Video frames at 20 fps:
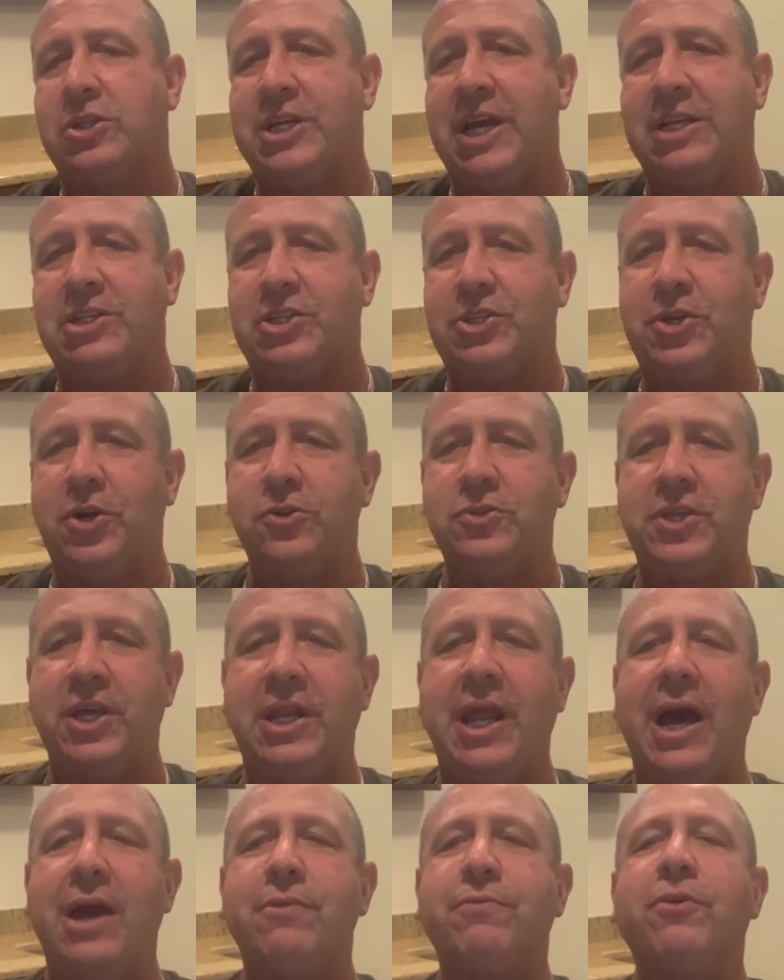Jets Thursday
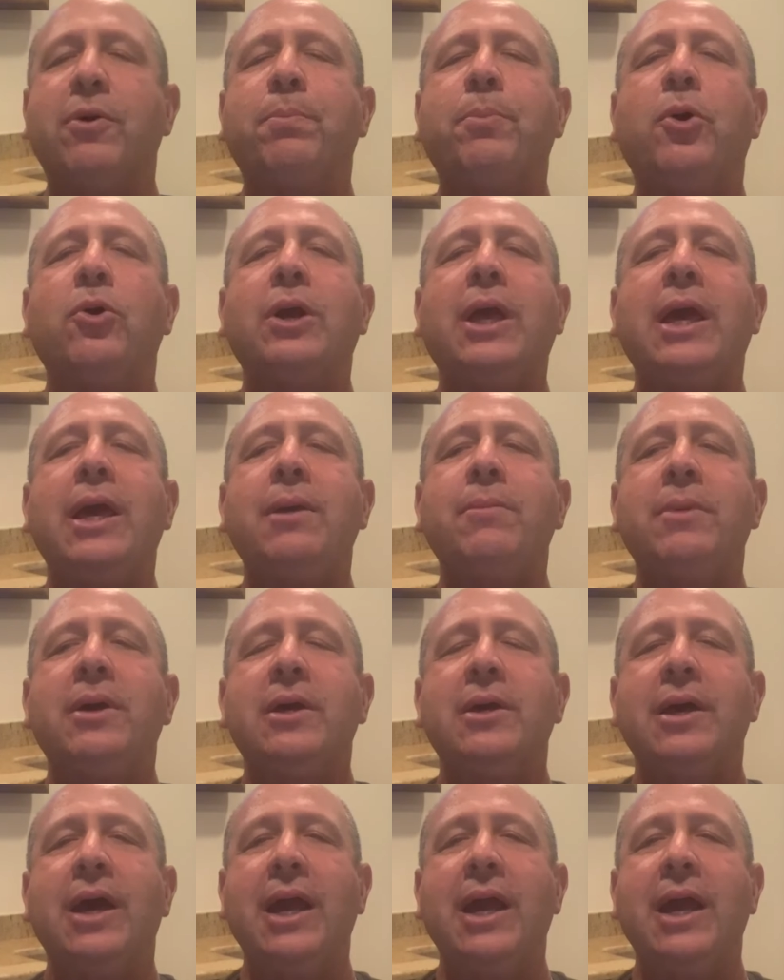night football game.